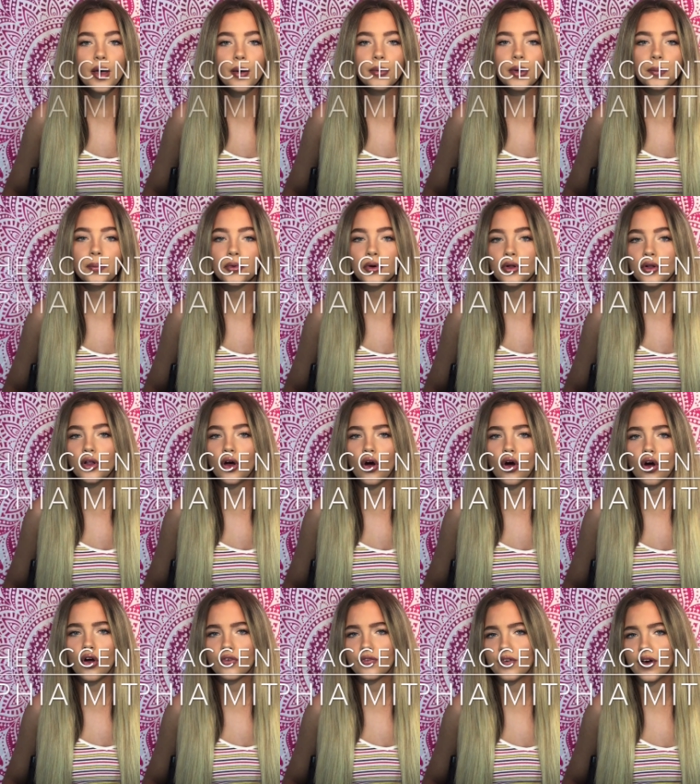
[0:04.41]
People
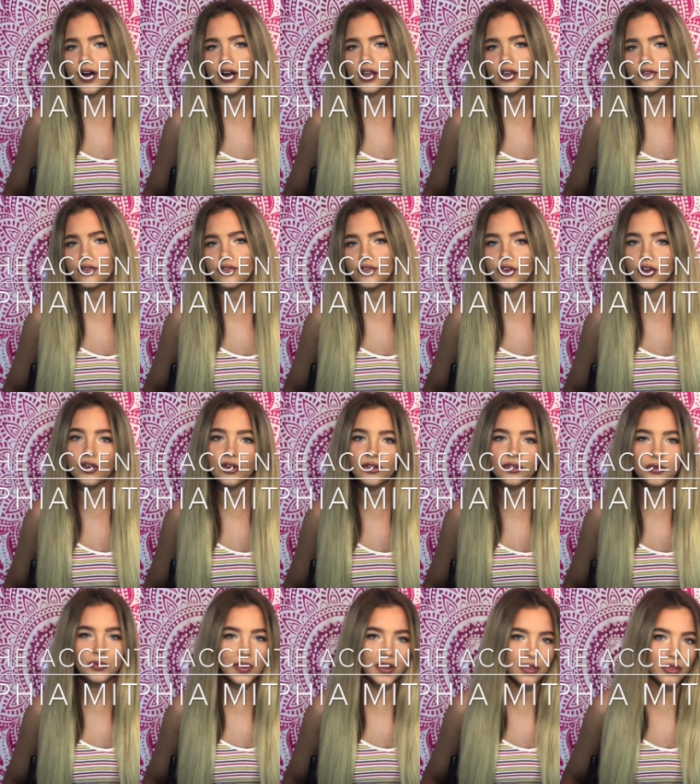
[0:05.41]
are very
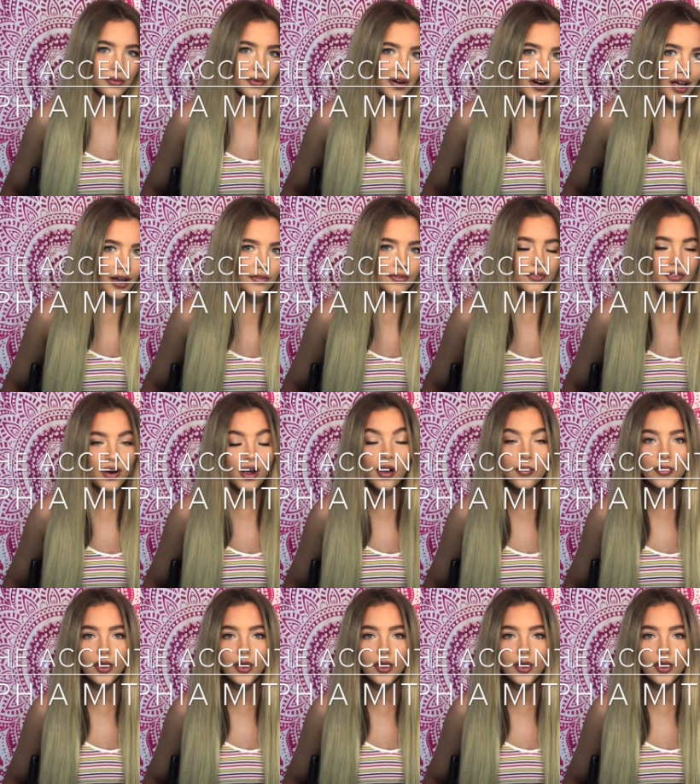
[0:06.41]
confused with where I'm from.